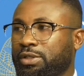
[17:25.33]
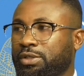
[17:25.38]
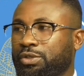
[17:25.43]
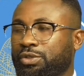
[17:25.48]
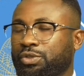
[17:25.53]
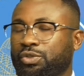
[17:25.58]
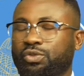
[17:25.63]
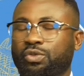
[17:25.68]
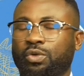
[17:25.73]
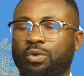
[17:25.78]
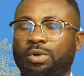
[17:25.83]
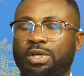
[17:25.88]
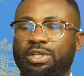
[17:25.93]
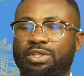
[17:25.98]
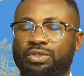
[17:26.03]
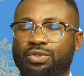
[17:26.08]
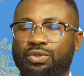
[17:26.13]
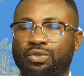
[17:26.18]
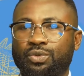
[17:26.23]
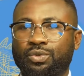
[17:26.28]
So
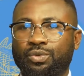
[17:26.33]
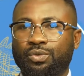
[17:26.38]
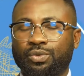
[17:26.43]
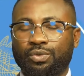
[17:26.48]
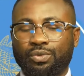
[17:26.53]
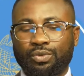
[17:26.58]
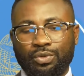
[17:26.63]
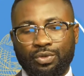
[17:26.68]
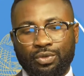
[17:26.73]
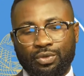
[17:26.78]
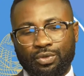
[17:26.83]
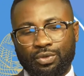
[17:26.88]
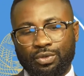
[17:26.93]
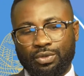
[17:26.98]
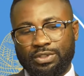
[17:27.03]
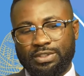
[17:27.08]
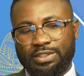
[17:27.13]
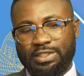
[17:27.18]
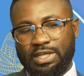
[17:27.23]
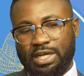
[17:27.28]
once you
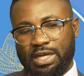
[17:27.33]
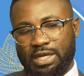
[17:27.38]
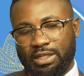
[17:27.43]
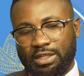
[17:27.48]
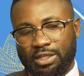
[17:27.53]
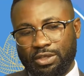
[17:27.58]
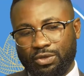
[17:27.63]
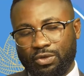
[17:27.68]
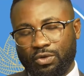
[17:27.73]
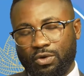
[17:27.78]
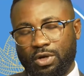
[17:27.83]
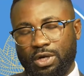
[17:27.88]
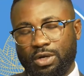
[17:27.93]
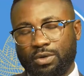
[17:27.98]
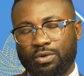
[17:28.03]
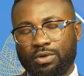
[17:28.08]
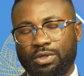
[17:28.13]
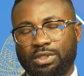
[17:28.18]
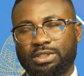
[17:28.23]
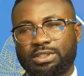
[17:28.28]
scan the QR
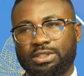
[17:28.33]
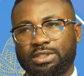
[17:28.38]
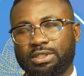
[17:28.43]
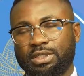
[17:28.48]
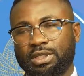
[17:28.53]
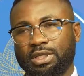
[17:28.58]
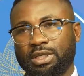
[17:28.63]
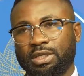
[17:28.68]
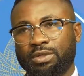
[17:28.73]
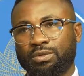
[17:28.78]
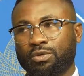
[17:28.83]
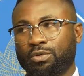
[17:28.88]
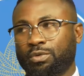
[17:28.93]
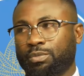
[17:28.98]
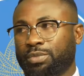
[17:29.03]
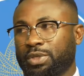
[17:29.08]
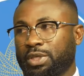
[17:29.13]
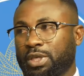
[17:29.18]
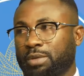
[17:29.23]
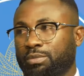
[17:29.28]
code, it will
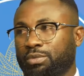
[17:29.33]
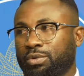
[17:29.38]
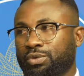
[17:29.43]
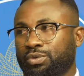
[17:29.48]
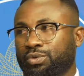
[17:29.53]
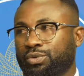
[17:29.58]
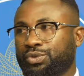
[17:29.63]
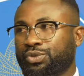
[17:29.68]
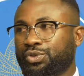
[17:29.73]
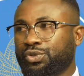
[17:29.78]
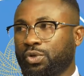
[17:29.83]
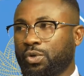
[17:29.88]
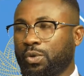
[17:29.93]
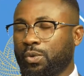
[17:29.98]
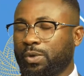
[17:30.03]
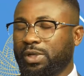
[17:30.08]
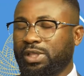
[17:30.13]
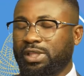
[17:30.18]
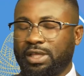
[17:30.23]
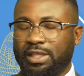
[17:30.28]
be able to show
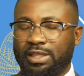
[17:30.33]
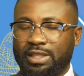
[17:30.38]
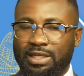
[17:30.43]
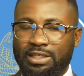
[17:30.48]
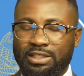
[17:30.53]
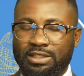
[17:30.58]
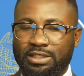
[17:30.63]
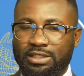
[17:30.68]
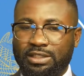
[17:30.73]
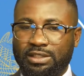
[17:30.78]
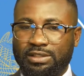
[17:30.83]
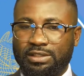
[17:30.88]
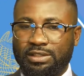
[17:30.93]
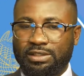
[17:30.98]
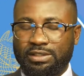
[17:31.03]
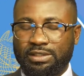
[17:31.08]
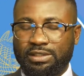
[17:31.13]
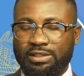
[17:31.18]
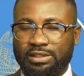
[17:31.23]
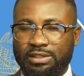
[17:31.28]
whether that
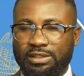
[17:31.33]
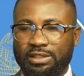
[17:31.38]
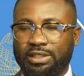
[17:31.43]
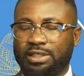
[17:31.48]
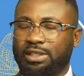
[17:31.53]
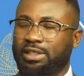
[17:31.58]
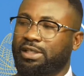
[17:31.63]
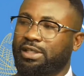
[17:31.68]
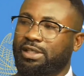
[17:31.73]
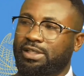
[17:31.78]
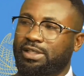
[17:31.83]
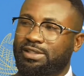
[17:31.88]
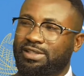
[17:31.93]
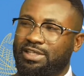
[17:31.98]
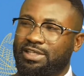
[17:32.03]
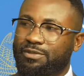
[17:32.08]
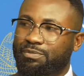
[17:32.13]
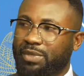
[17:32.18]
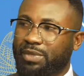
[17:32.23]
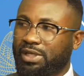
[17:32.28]
TCC is
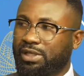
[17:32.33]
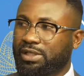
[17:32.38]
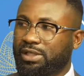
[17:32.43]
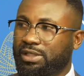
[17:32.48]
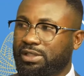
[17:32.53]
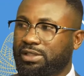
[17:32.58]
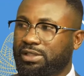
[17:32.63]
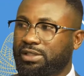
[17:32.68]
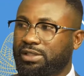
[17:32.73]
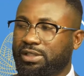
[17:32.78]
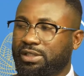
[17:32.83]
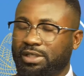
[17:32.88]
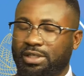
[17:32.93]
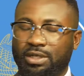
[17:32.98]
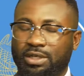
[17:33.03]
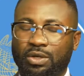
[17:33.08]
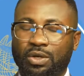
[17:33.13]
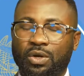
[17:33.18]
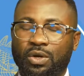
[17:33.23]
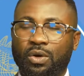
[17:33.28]
suspended,
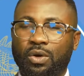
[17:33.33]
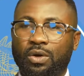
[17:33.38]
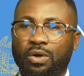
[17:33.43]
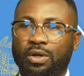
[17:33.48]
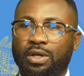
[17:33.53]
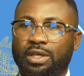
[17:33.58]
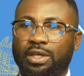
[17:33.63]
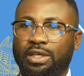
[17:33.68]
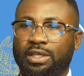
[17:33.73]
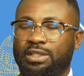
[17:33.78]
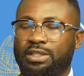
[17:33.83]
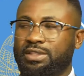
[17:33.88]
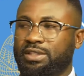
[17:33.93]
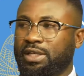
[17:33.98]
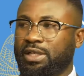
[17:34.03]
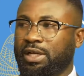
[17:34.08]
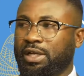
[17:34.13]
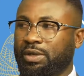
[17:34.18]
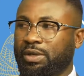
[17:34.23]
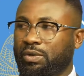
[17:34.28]
it's
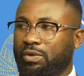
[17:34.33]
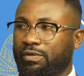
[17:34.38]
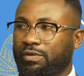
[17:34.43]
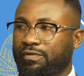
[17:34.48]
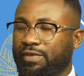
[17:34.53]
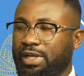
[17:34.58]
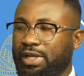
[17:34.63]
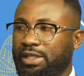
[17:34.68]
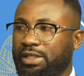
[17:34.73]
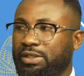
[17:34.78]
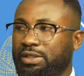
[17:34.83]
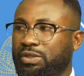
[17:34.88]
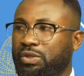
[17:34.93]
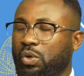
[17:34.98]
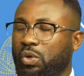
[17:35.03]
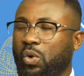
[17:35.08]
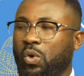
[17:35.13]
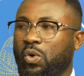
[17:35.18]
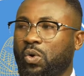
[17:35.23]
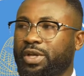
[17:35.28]
not valid,
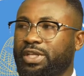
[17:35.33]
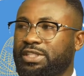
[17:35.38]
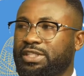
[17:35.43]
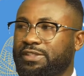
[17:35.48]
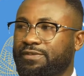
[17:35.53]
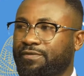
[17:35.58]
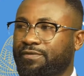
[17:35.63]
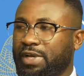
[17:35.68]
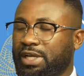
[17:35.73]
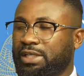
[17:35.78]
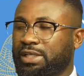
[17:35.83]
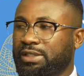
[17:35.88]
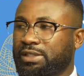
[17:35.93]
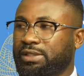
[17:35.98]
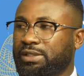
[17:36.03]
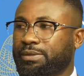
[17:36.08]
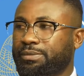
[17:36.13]
or it's valid.